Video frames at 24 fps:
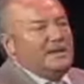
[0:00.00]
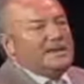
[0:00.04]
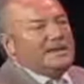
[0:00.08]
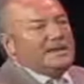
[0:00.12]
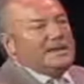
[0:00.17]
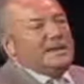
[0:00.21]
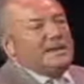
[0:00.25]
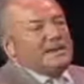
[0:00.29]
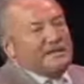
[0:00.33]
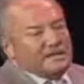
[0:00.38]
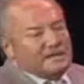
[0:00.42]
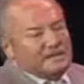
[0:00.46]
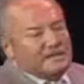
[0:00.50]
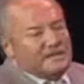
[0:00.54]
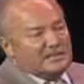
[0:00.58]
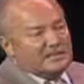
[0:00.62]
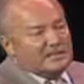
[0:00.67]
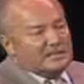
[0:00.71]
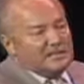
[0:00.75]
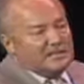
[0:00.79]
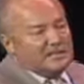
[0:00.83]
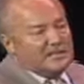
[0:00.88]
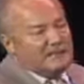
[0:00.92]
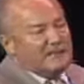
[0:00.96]
killed,
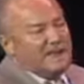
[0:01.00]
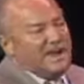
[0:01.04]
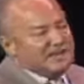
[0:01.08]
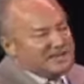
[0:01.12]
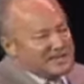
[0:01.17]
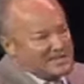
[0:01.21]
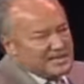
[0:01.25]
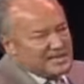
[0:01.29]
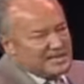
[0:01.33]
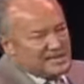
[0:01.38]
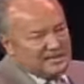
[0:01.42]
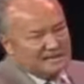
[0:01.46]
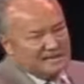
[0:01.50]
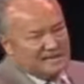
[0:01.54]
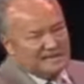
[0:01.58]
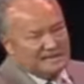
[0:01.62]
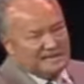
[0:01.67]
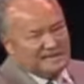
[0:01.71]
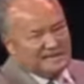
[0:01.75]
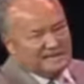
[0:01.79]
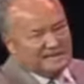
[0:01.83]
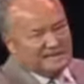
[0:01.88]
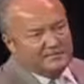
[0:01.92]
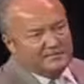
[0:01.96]
massacred
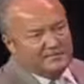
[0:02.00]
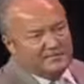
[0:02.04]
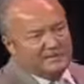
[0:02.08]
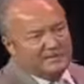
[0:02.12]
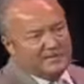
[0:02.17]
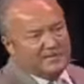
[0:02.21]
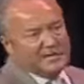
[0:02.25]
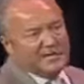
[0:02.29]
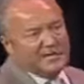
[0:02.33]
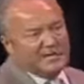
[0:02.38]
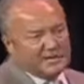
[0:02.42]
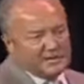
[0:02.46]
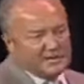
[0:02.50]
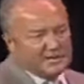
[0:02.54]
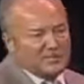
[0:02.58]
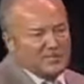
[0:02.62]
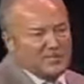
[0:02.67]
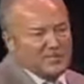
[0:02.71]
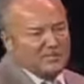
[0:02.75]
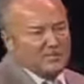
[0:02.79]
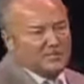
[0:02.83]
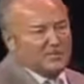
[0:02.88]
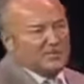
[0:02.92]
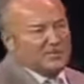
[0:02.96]
Kurdish
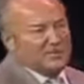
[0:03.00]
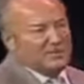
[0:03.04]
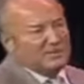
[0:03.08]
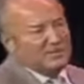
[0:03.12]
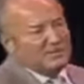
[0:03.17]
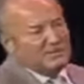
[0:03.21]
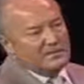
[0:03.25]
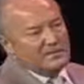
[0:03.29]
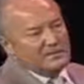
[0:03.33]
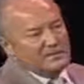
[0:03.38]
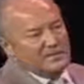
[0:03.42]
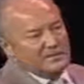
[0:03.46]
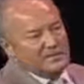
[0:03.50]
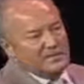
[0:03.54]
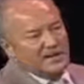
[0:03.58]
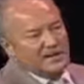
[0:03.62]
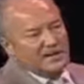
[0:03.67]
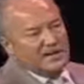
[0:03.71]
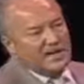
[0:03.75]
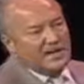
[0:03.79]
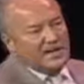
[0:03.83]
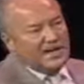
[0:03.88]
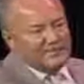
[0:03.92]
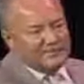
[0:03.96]
people
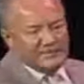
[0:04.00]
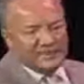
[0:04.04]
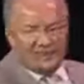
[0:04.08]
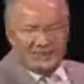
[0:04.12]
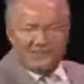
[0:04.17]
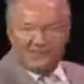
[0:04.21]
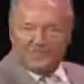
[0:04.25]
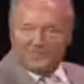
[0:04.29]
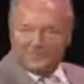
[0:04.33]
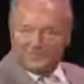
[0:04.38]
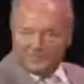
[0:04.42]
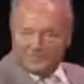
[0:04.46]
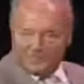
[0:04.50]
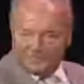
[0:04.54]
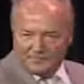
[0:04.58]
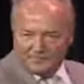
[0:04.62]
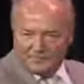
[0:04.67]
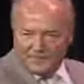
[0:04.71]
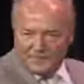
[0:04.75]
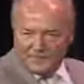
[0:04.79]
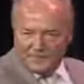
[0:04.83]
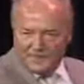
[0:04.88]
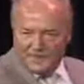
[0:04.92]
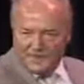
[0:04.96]
in Halabja.
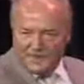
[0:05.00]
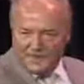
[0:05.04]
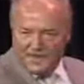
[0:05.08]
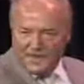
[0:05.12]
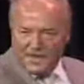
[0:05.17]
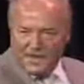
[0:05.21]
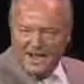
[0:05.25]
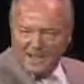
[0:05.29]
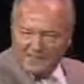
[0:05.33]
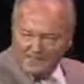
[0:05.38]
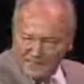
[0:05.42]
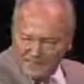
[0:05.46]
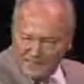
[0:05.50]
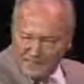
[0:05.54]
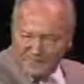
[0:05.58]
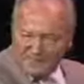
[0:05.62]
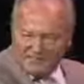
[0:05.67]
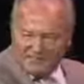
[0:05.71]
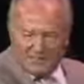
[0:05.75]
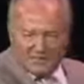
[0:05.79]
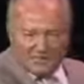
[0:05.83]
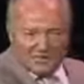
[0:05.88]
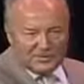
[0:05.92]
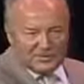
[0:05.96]
I was one
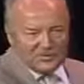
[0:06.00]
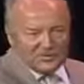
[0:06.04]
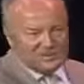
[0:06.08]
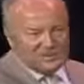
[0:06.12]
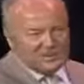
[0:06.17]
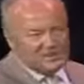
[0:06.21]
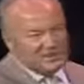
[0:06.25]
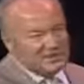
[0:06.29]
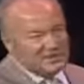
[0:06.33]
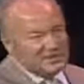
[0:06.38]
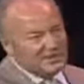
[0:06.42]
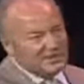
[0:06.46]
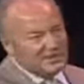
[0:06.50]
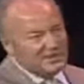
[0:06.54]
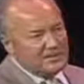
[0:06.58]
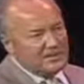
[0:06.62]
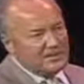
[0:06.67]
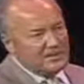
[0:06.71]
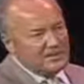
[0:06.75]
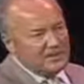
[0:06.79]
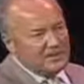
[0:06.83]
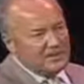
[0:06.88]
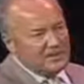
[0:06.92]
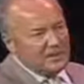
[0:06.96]
of those
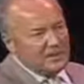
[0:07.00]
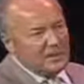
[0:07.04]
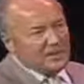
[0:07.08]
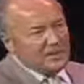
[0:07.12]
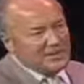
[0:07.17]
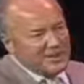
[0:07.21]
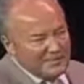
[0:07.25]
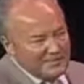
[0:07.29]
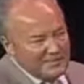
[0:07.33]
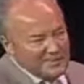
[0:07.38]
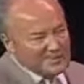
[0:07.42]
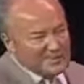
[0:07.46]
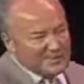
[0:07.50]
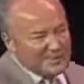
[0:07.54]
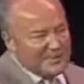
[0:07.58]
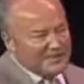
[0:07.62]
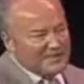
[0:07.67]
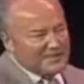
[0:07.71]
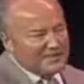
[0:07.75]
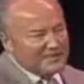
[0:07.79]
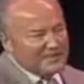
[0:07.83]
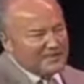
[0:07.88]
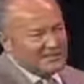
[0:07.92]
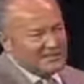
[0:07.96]
who
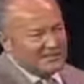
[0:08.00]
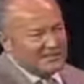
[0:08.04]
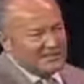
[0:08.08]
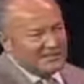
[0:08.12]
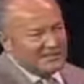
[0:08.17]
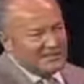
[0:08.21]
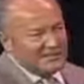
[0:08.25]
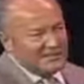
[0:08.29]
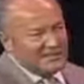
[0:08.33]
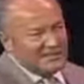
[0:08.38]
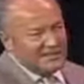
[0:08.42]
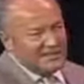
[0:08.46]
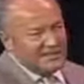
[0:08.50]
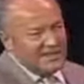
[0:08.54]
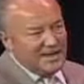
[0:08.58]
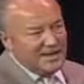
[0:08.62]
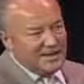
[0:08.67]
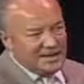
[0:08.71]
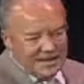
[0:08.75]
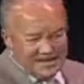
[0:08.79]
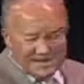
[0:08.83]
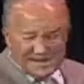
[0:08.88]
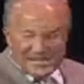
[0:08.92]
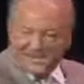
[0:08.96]
demonstrated
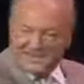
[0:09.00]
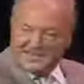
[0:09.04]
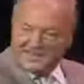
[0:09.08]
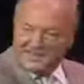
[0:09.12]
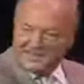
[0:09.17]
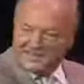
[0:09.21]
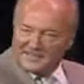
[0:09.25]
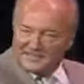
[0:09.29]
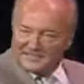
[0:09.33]
against it.